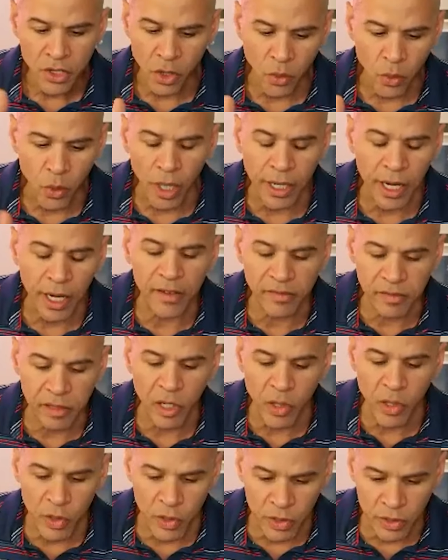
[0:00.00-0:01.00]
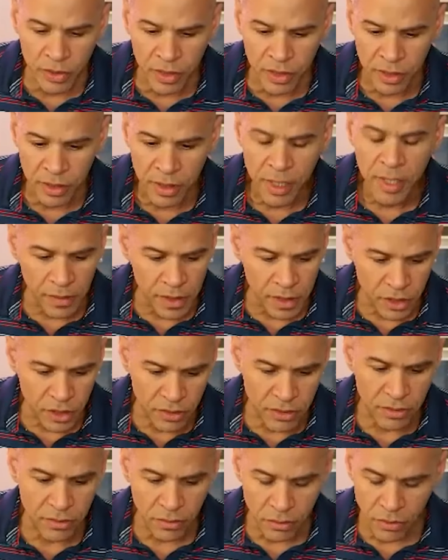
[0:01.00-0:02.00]
So what I've learned in
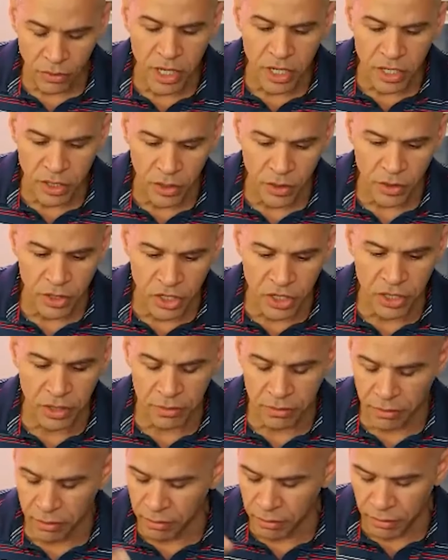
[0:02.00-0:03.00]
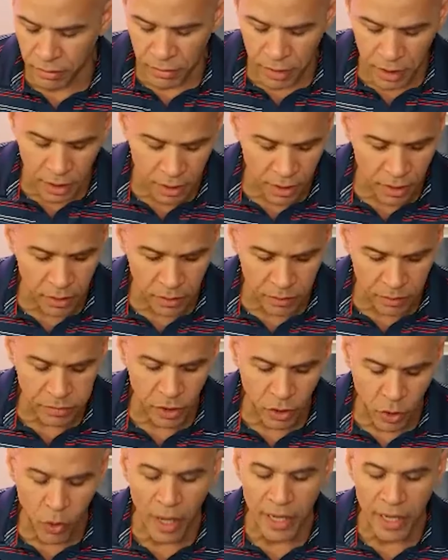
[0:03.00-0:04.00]
this research, you
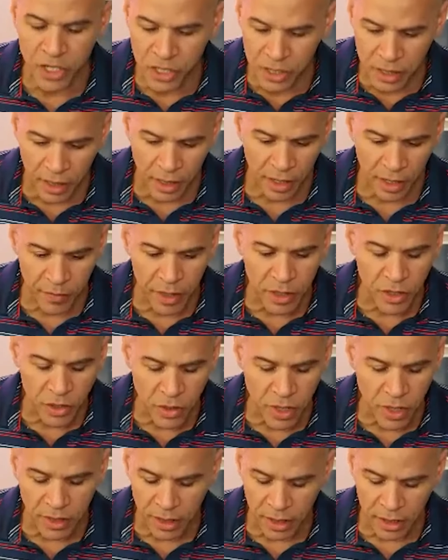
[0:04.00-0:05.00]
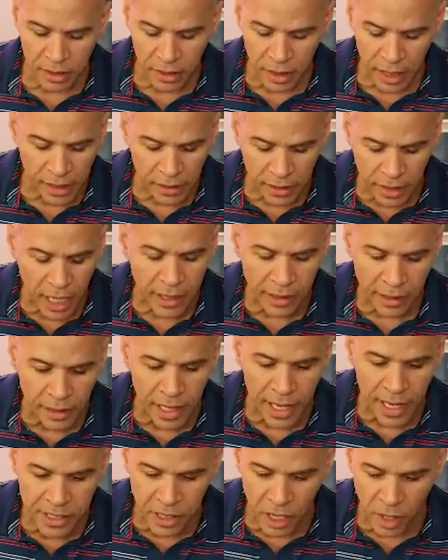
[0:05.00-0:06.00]
know, quest that I've been doing
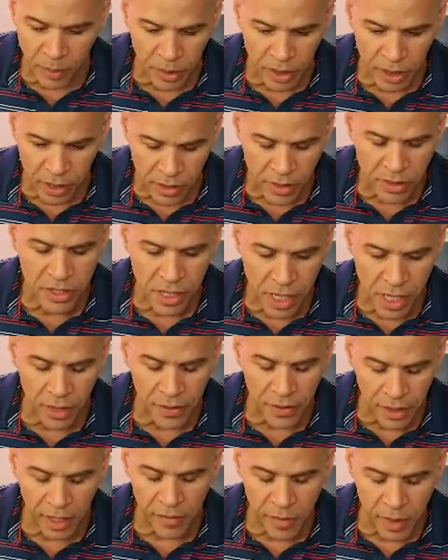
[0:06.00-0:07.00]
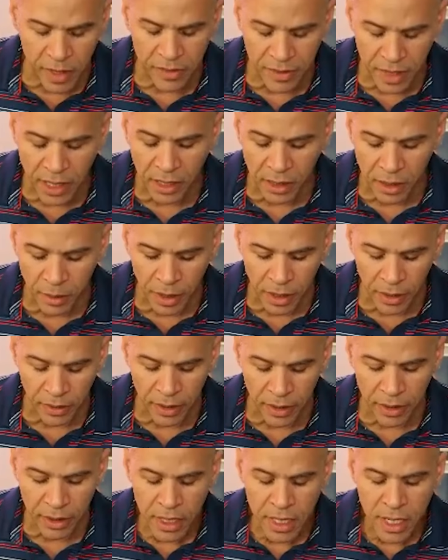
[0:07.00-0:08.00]
kind of last couple of years now that I've been thinking
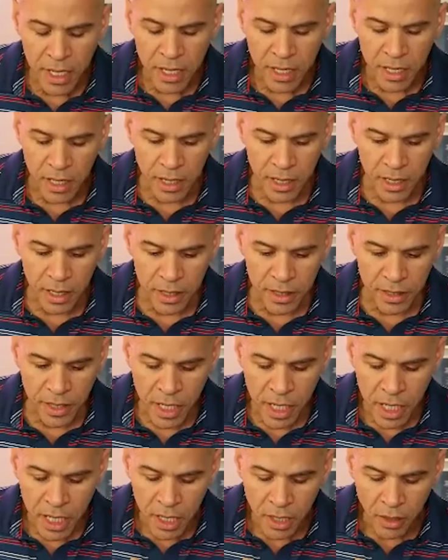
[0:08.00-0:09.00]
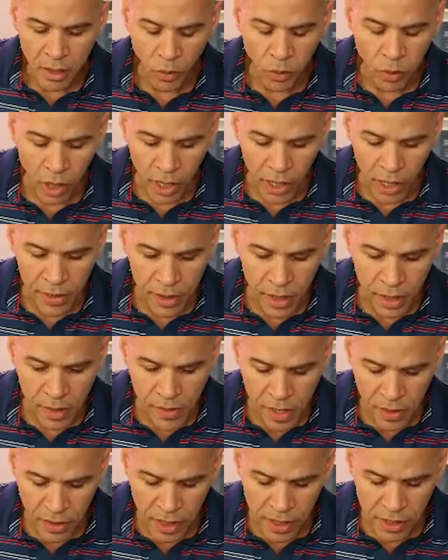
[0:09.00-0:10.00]
about it is
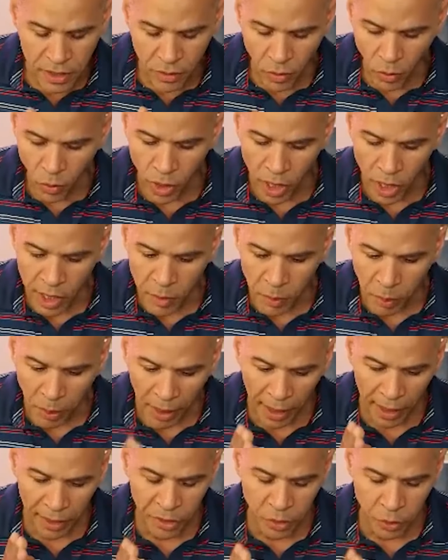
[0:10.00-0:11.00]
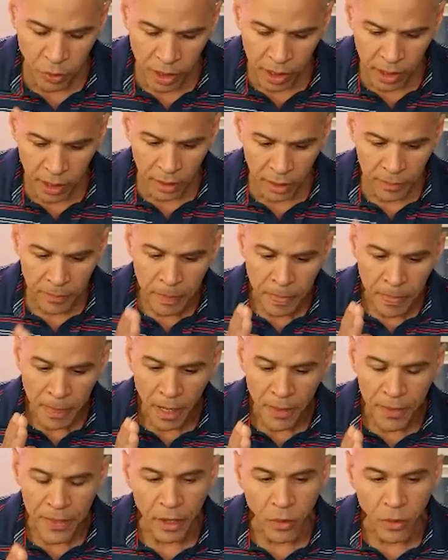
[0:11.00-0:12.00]
one, there is one pathway
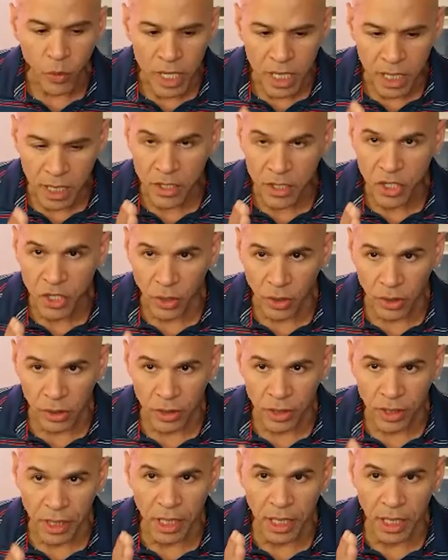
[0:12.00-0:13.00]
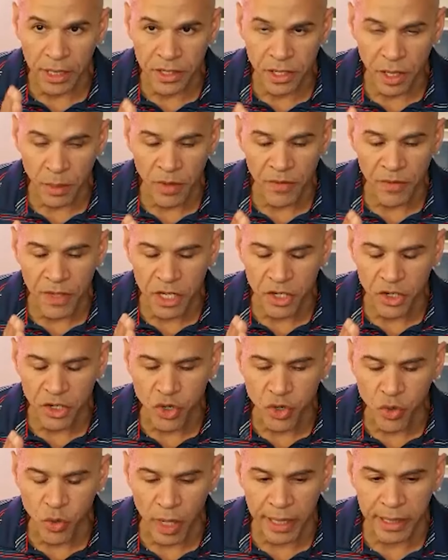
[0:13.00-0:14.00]
that we can start looking at some of
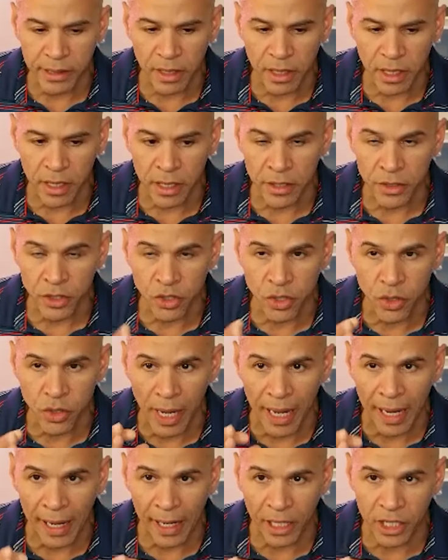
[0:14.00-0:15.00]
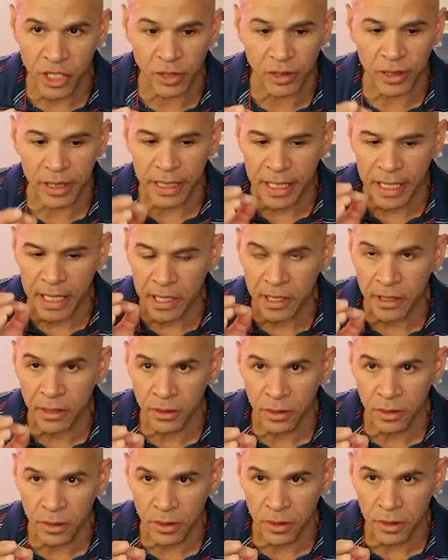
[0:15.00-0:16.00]
these new ideas to actually
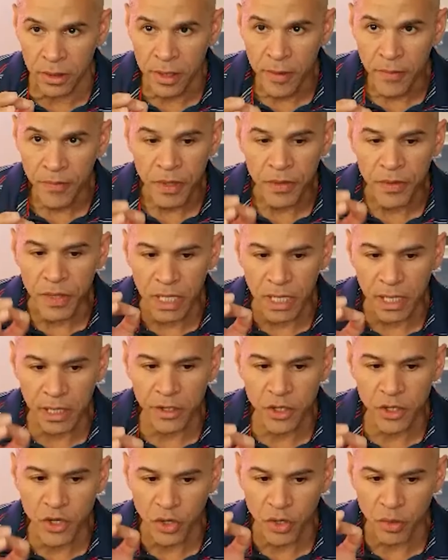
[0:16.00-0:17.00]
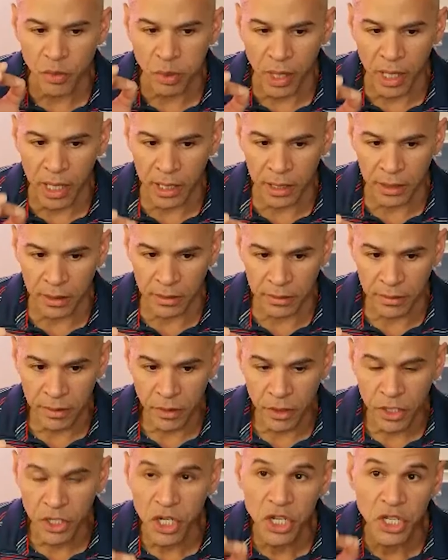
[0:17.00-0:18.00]
heal the injured
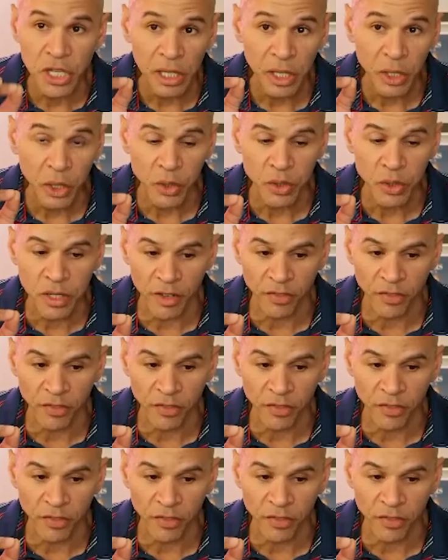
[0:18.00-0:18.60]
brain, which is a little